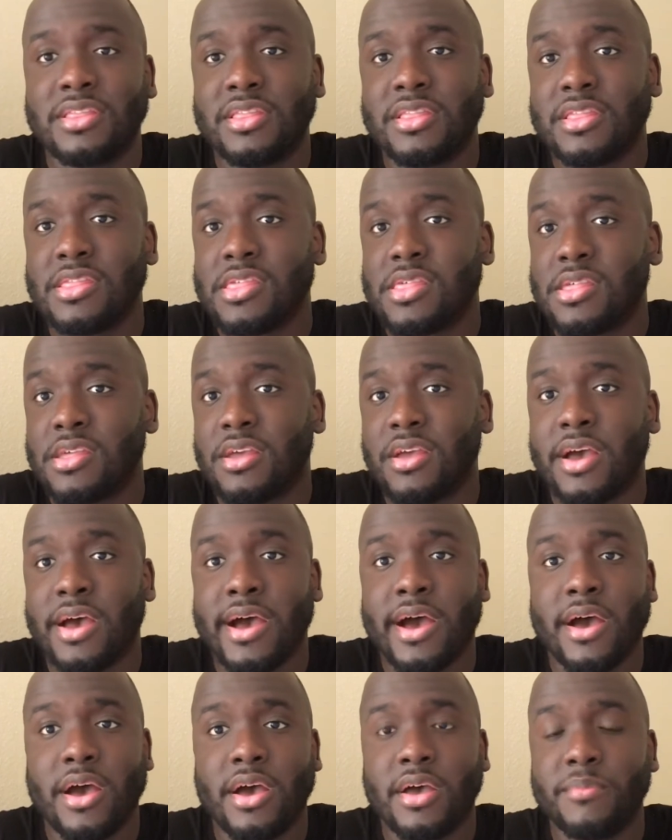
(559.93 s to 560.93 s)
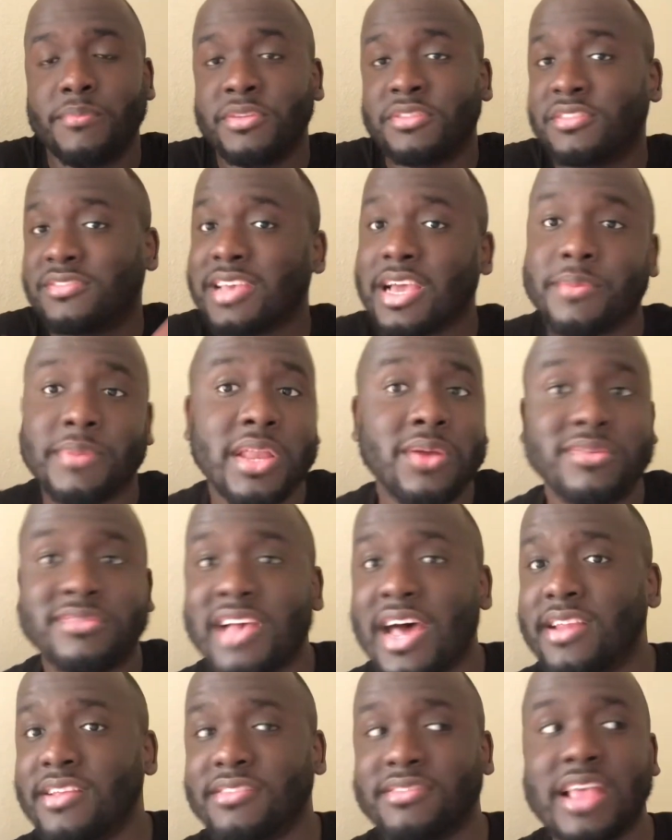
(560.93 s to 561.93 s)
Mr. Sacamela was
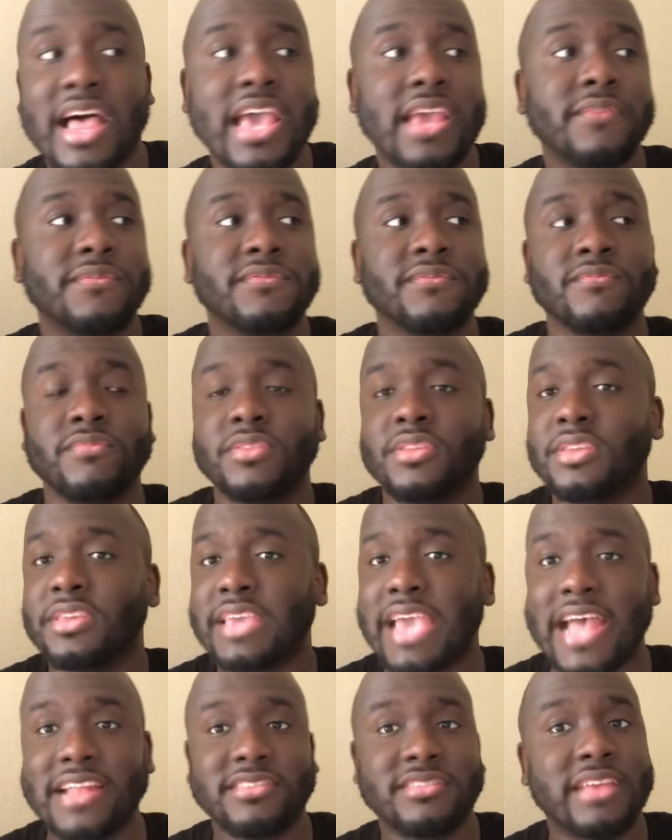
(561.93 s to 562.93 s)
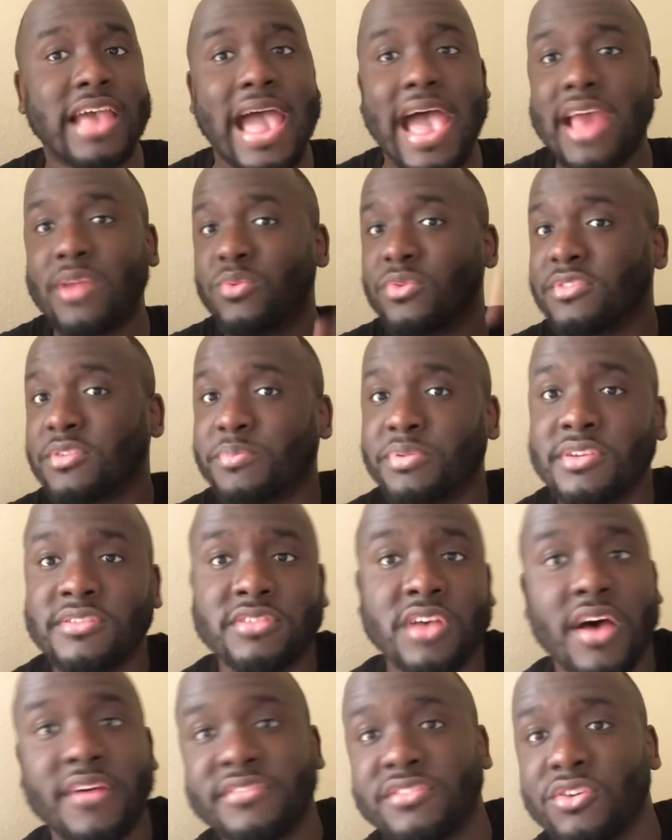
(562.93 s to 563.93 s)
not in his life. Cat's dad was a
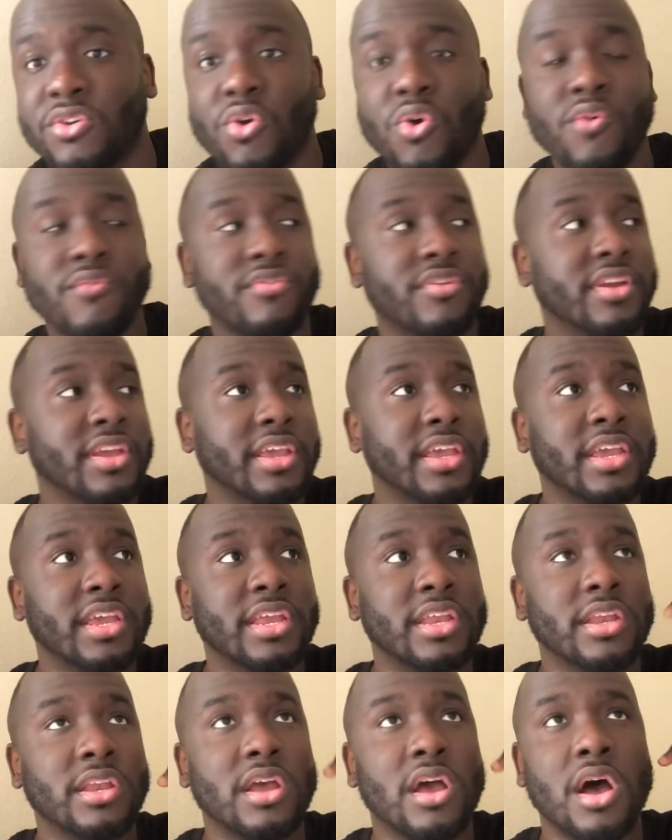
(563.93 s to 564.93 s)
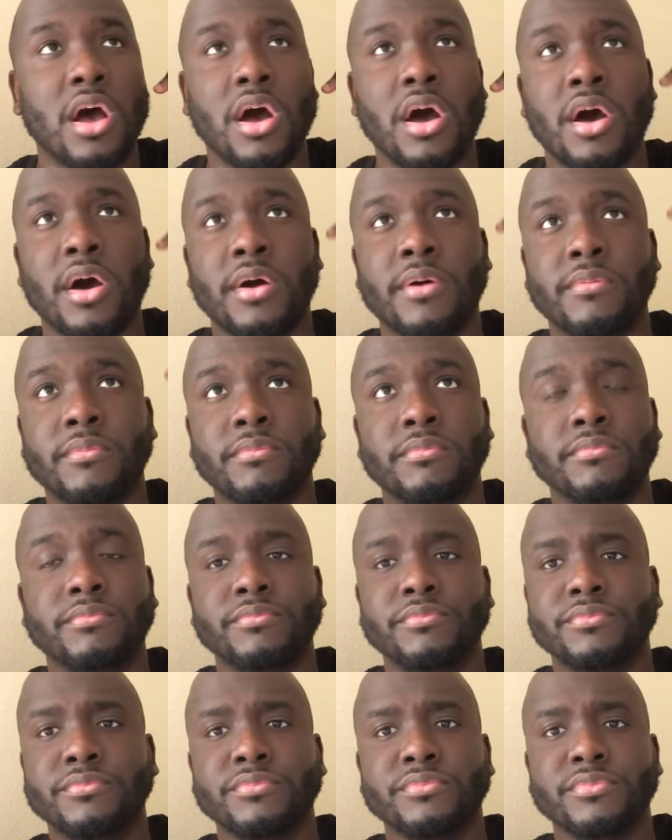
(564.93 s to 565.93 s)
police officer over in
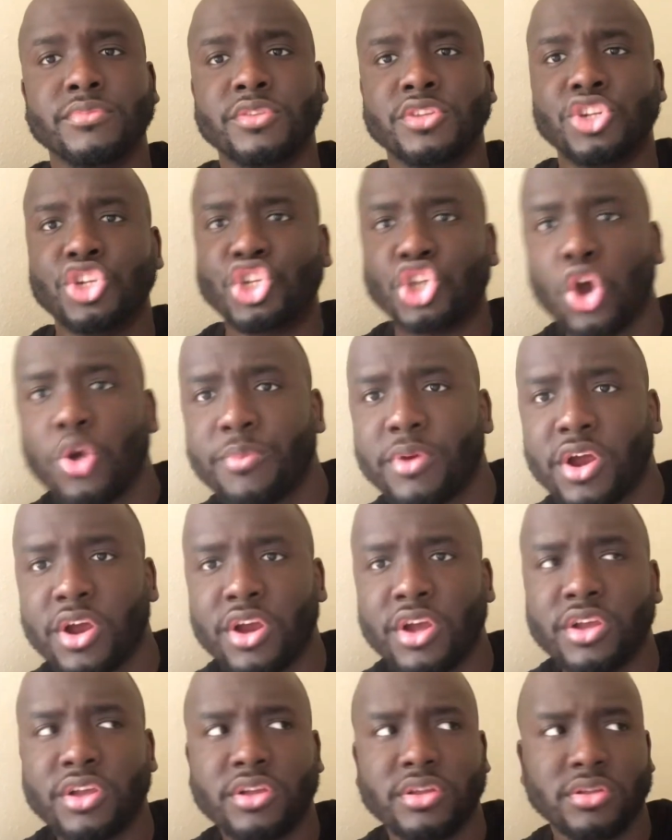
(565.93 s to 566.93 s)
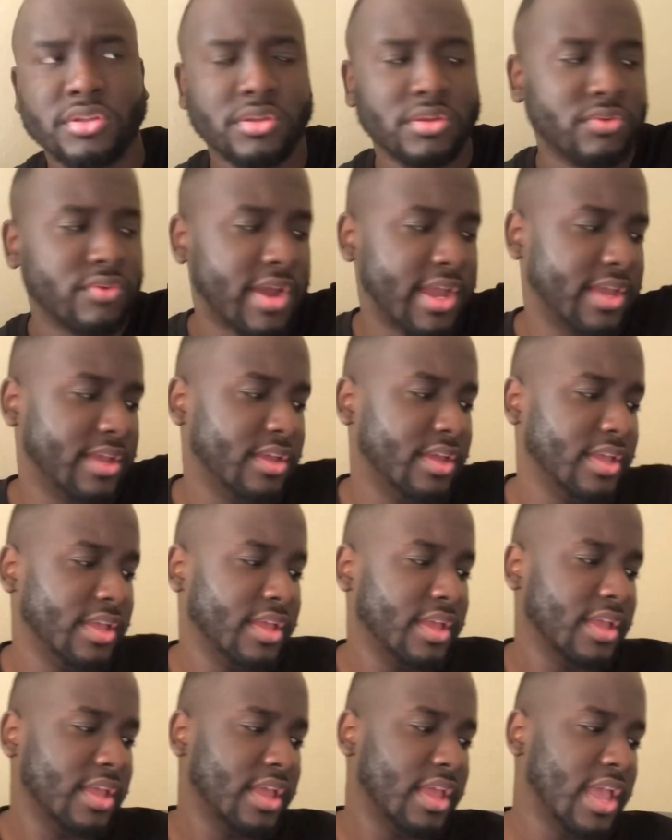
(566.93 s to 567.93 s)
Joburg, right?
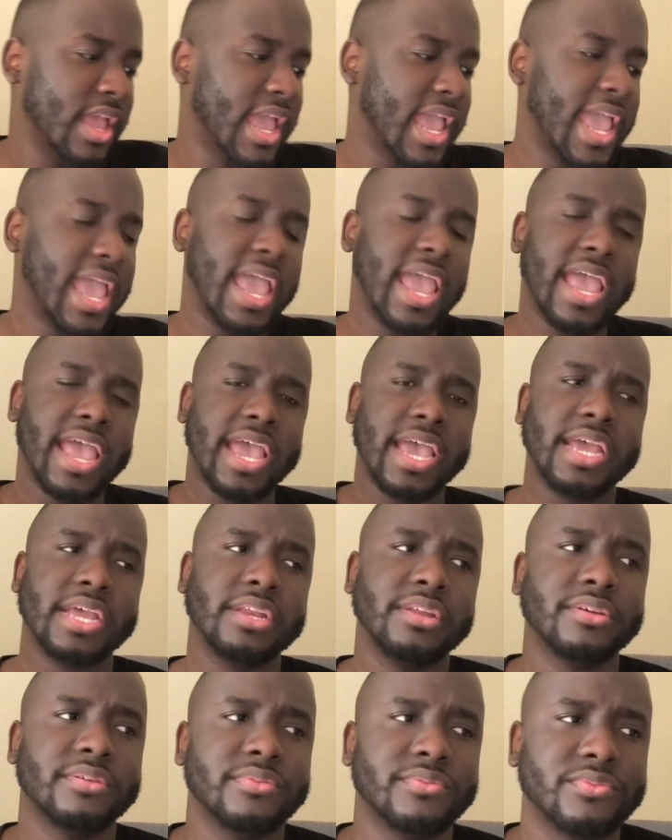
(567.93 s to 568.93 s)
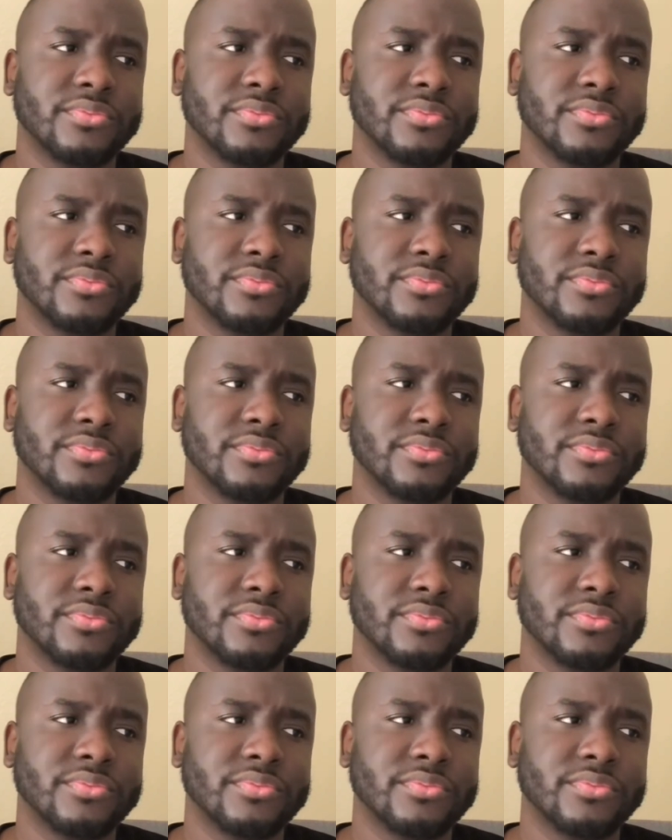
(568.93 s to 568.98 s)
And is